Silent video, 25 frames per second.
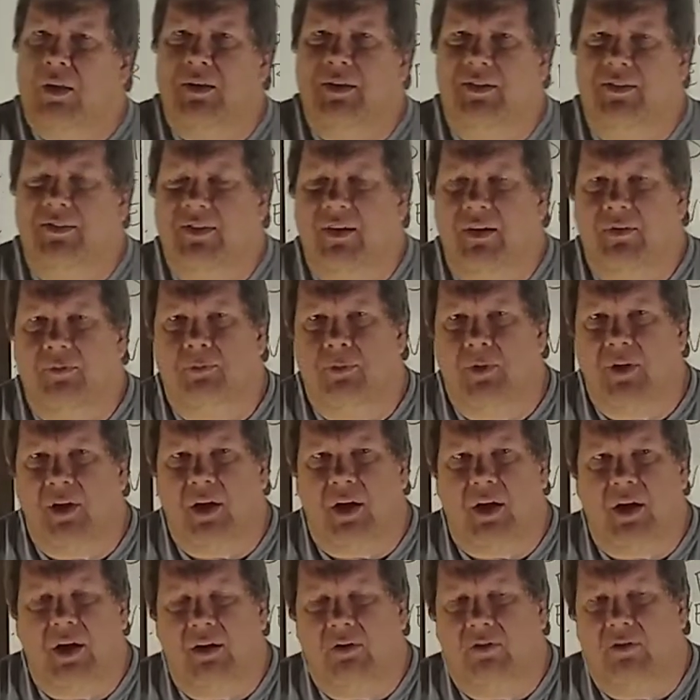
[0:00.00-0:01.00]
these
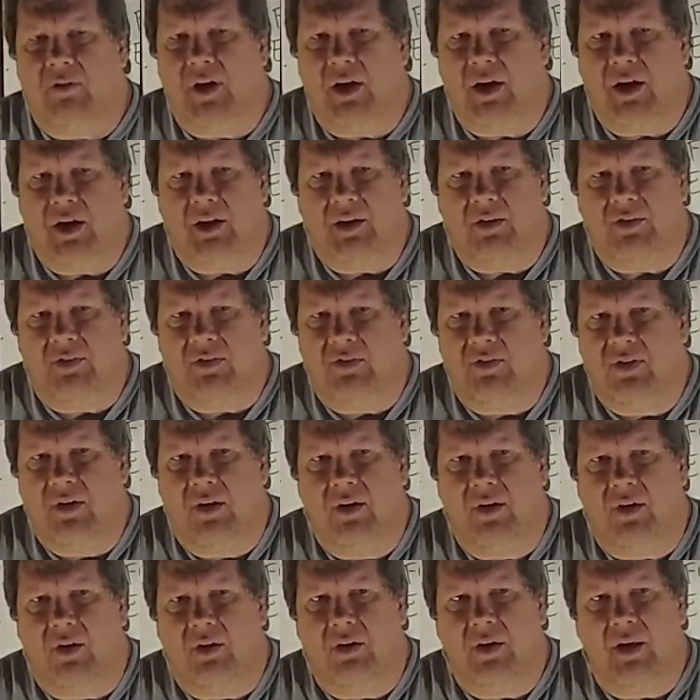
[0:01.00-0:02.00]
FBI raids
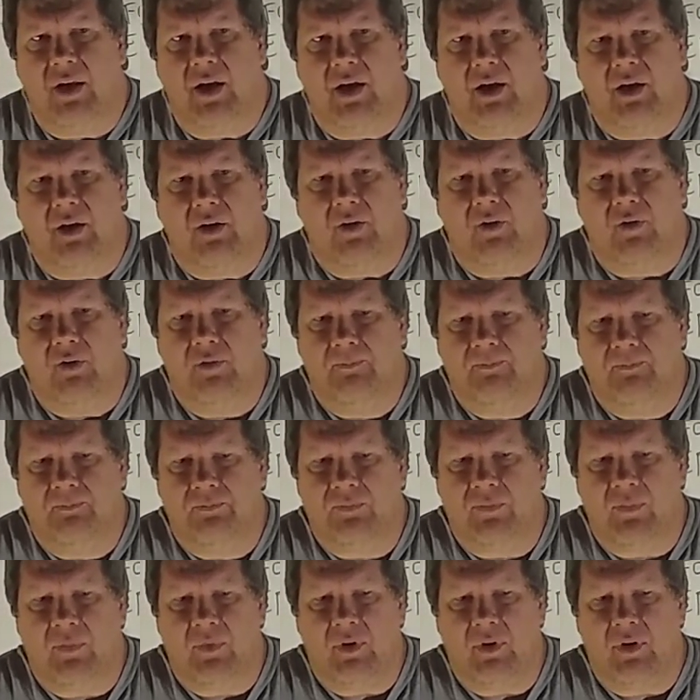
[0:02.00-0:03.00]
are now,
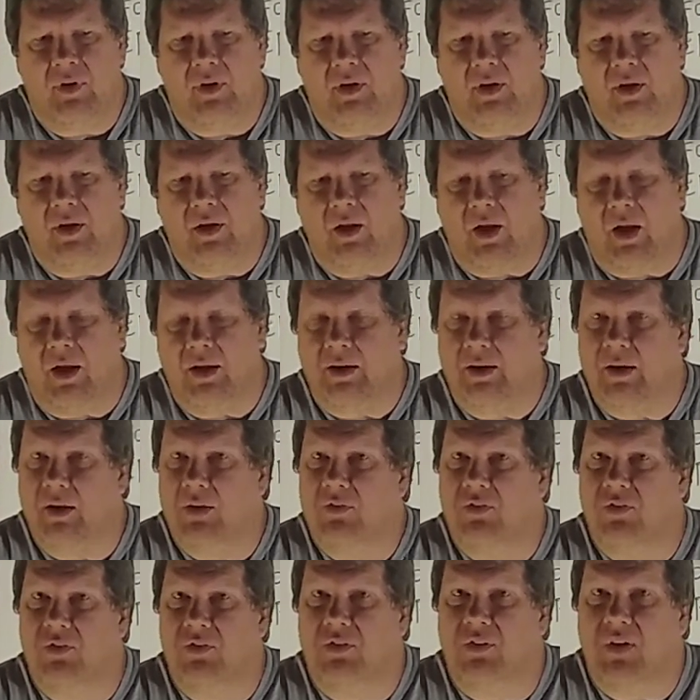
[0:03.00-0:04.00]
I
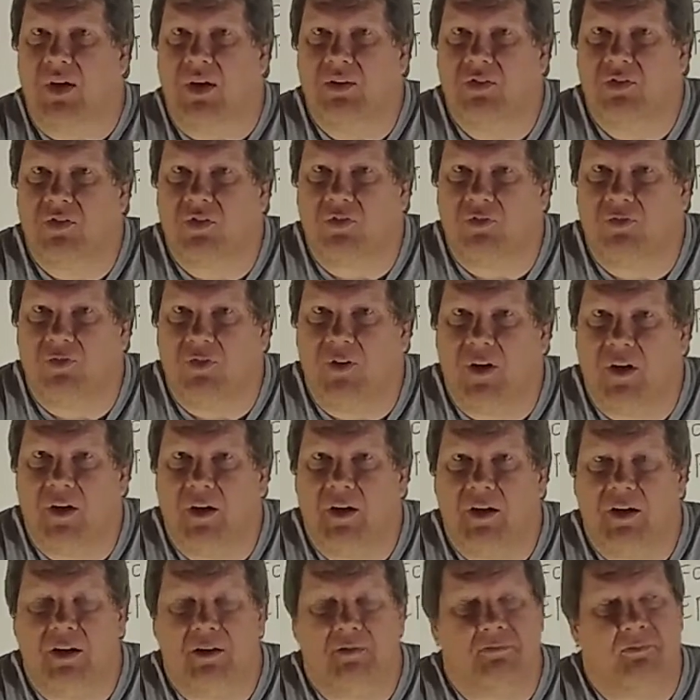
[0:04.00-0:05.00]
guess,
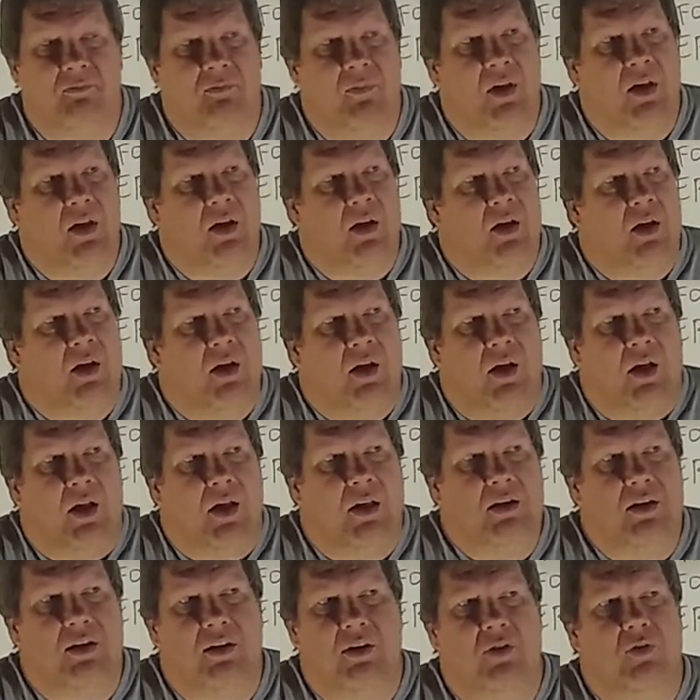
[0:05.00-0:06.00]
intensifying.
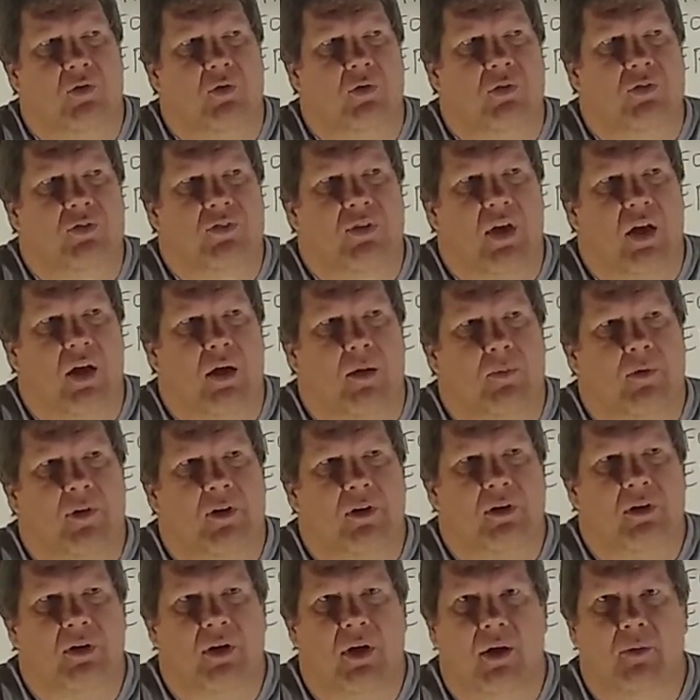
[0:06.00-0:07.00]
And you knew it was
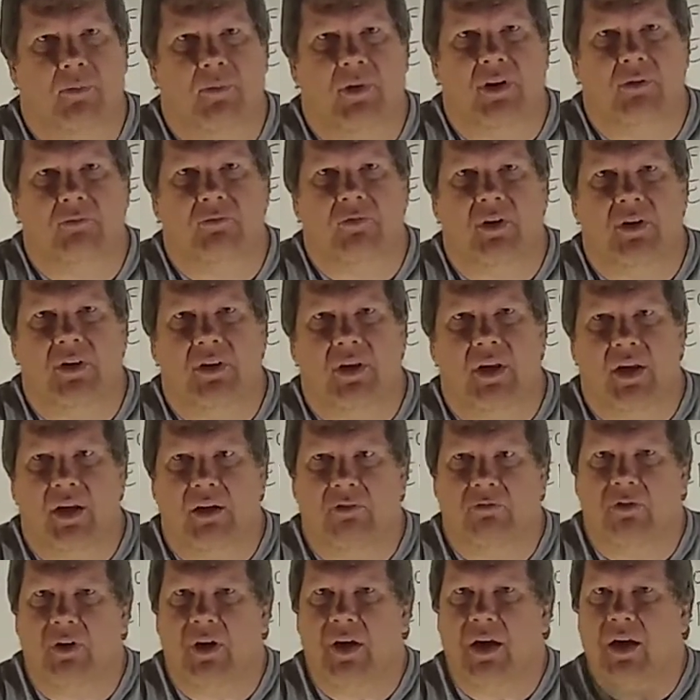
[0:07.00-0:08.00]
coming. I mean, when
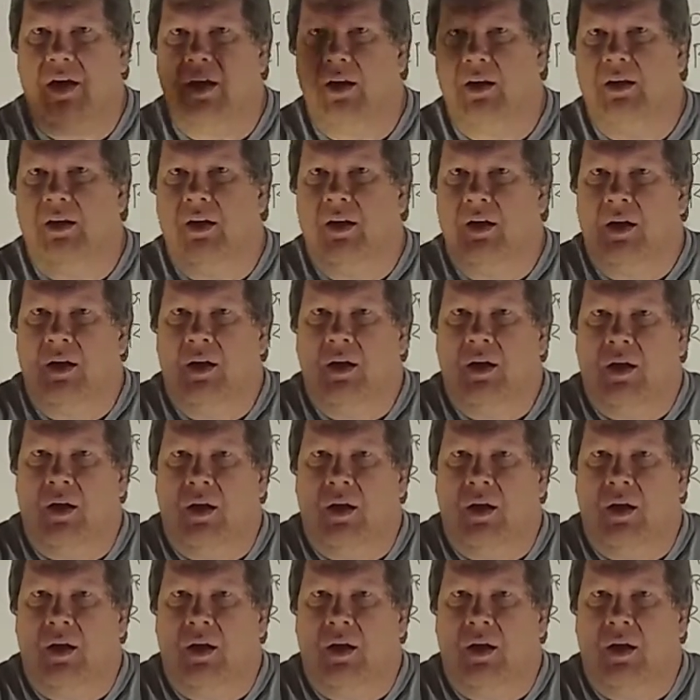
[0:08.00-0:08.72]
they raid